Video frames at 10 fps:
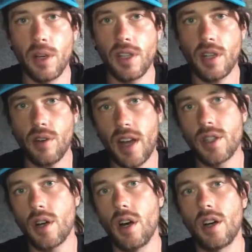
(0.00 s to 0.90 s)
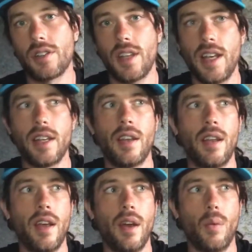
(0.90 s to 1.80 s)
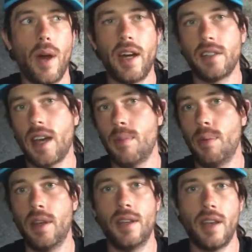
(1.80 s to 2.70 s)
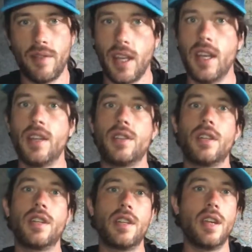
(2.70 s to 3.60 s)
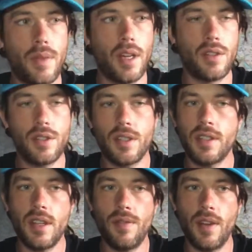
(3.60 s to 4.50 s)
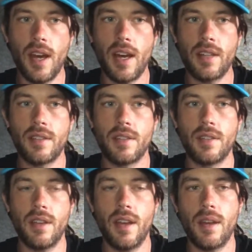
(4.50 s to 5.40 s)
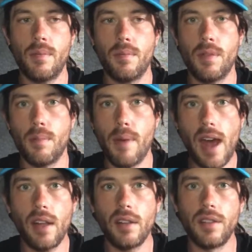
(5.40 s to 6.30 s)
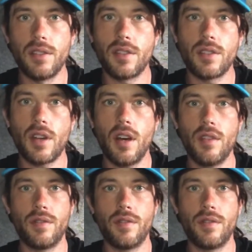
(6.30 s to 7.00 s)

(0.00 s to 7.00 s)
a crash course in wild camping, navigation, and just to see if he had the mettle to sort of